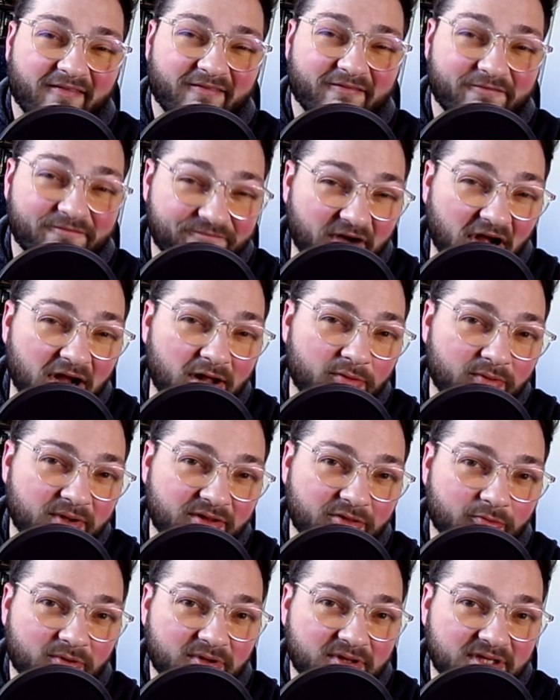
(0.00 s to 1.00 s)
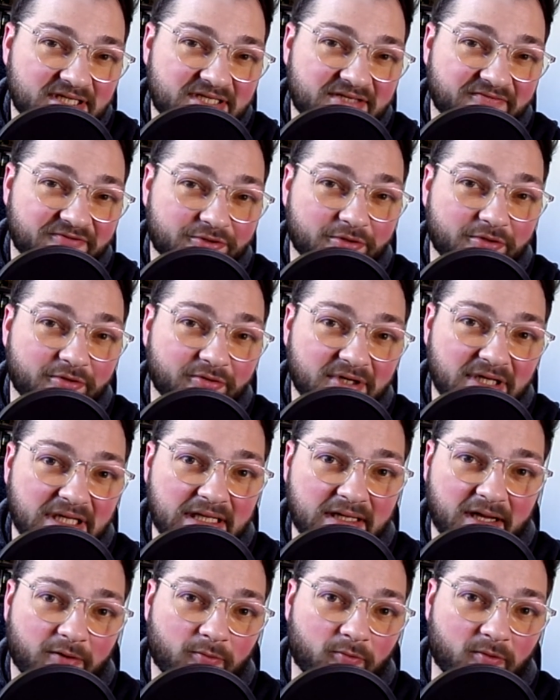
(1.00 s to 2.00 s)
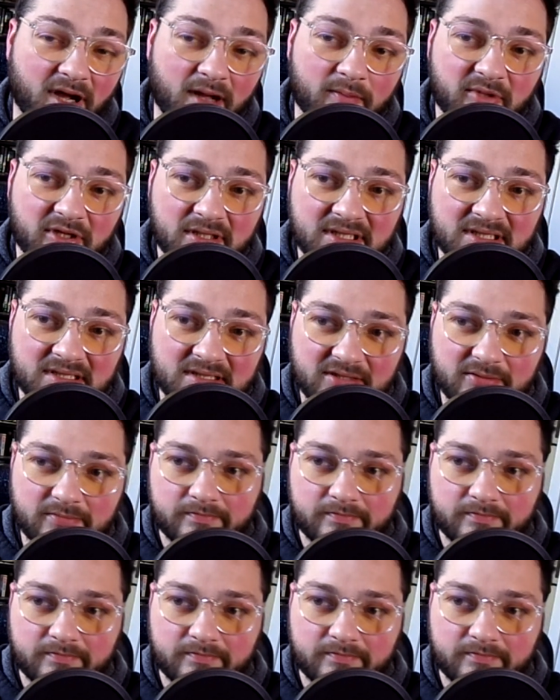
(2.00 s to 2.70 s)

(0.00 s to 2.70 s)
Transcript: Following the release of Dragunity Knight Romulus,